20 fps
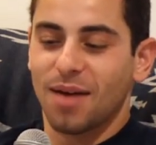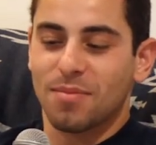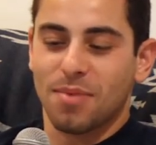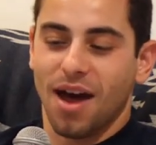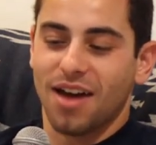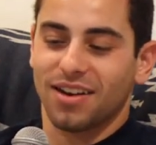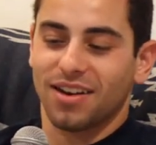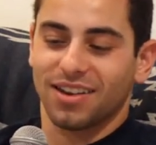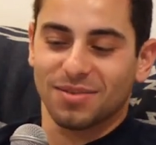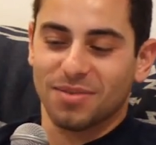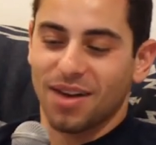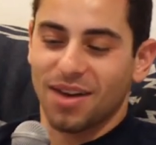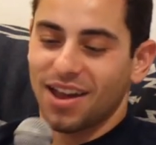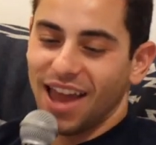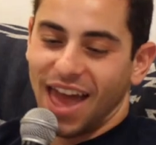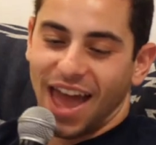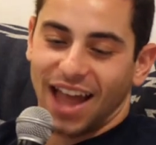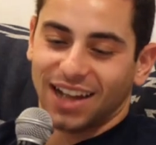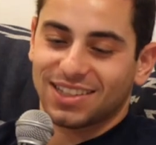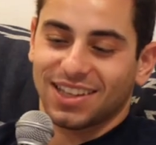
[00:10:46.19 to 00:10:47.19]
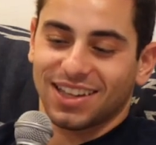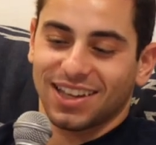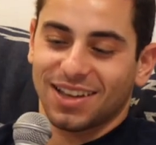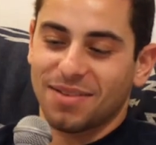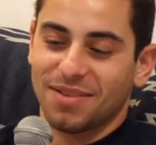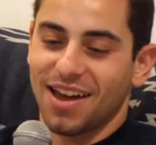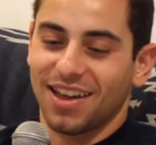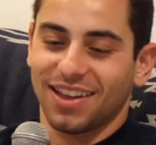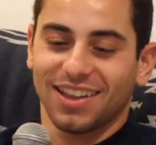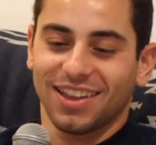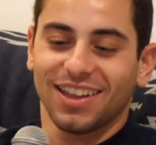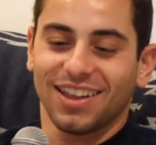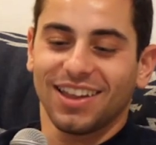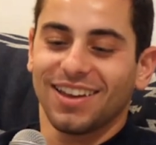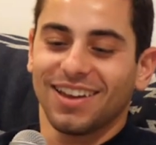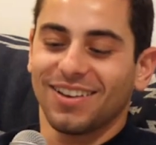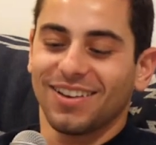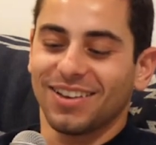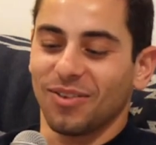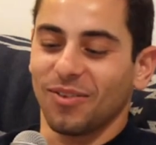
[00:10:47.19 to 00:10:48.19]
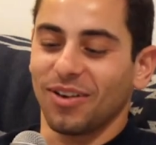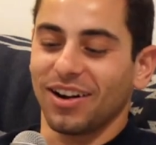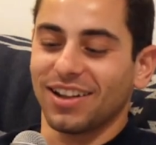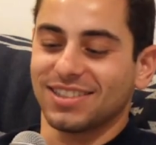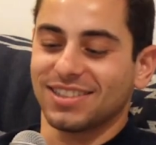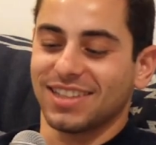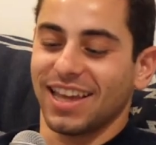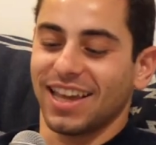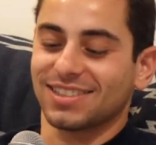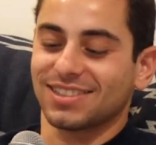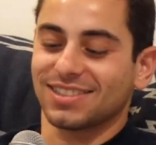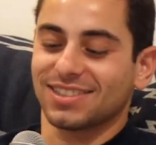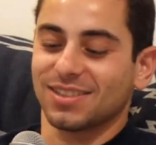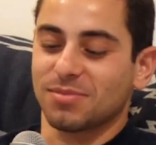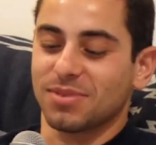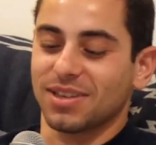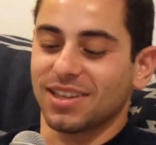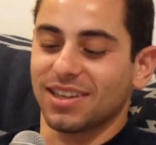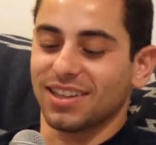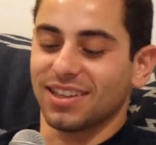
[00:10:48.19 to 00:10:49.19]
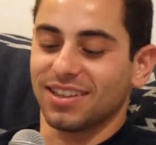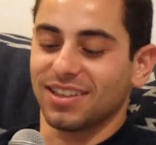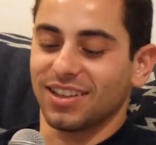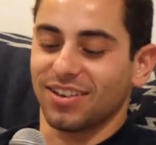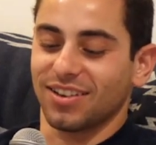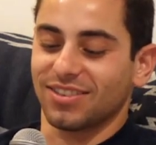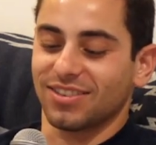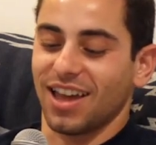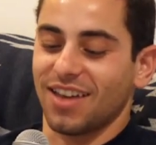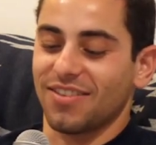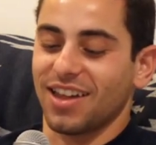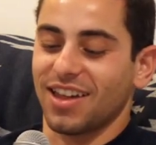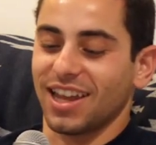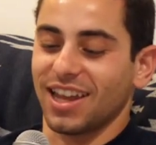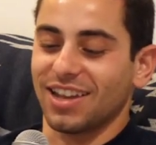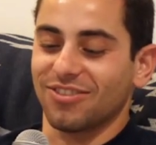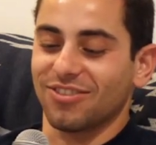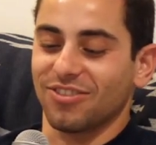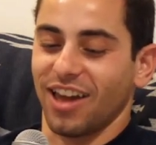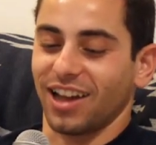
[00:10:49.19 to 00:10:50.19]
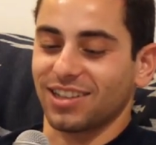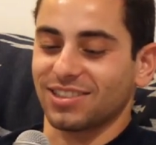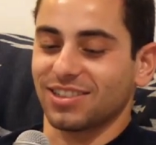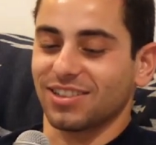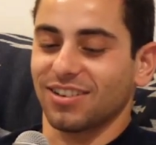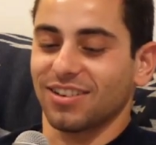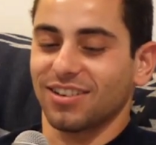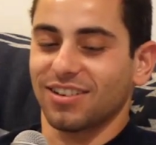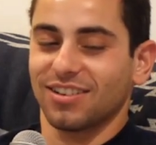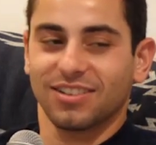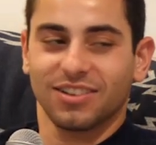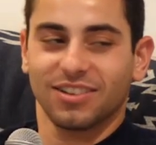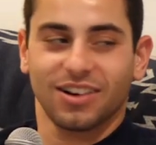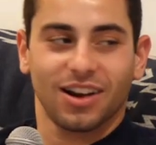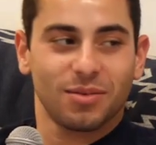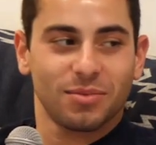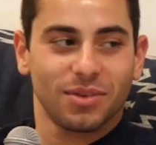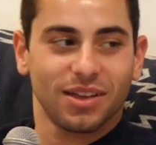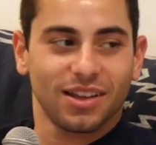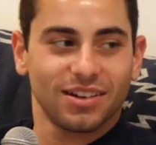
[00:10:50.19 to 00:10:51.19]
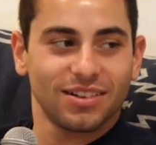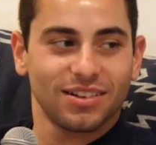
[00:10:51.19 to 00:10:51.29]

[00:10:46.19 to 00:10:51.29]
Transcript: about it, about acting, about you know what it takes to be, you know, to have that it factor. You know what I mean? Oh